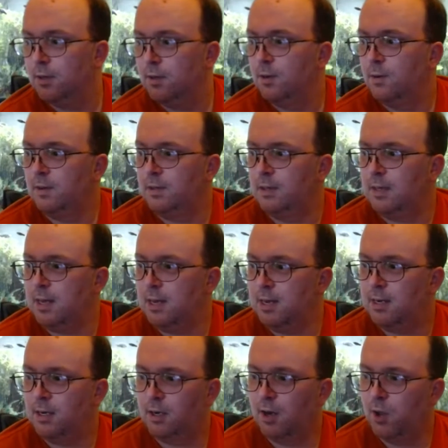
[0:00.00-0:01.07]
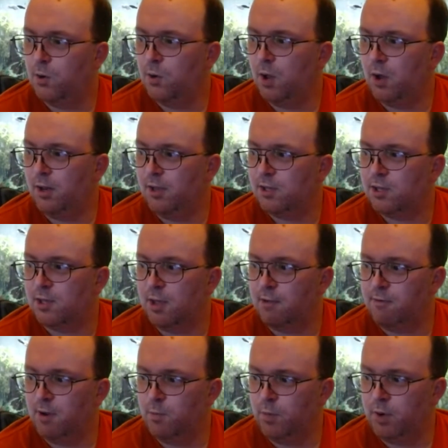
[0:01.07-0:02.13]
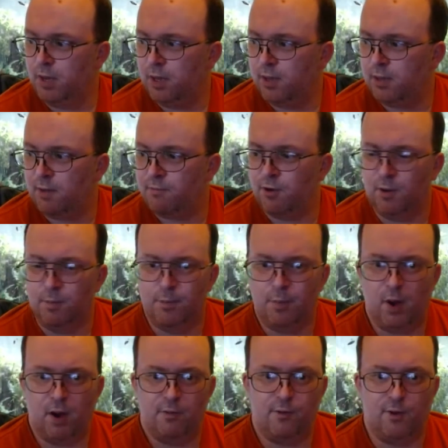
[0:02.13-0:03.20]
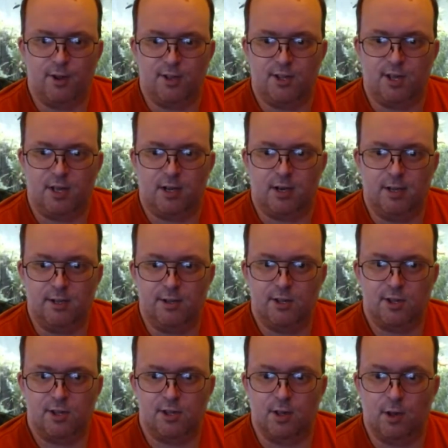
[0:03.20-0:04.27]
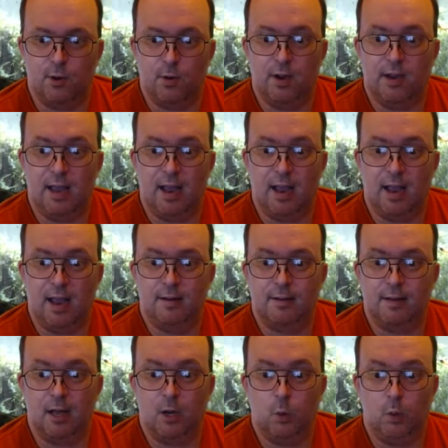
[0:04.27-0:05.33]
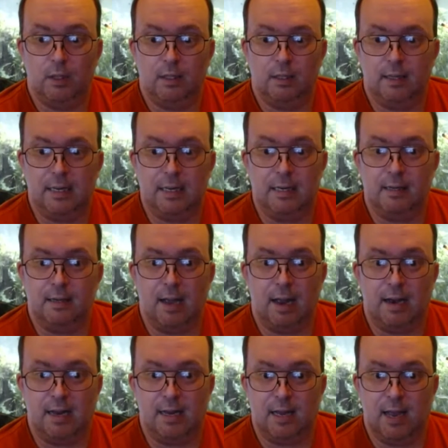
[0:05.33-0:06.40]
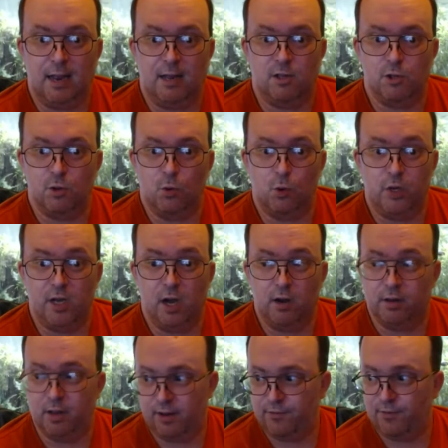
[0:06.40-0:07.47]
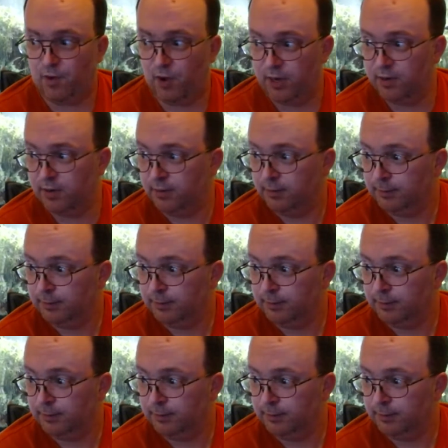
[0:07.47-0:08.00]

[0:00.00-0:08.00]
With the glow lights, they're in with African butterfly cichlids, so again, they will eat any eggs or young they find.